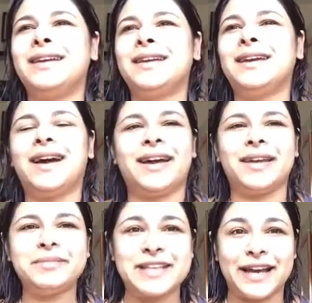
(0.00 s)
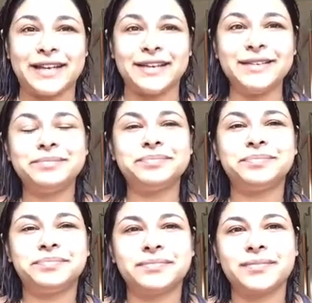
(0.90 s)
I am Tania.
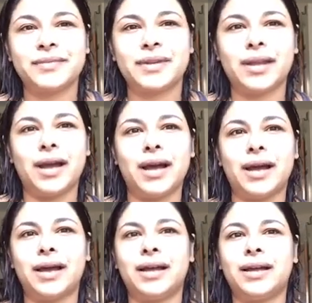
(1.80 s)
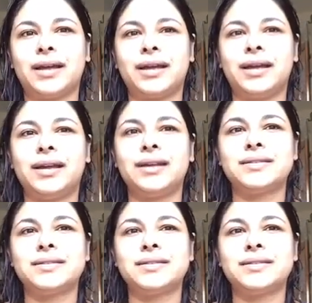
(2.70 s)
I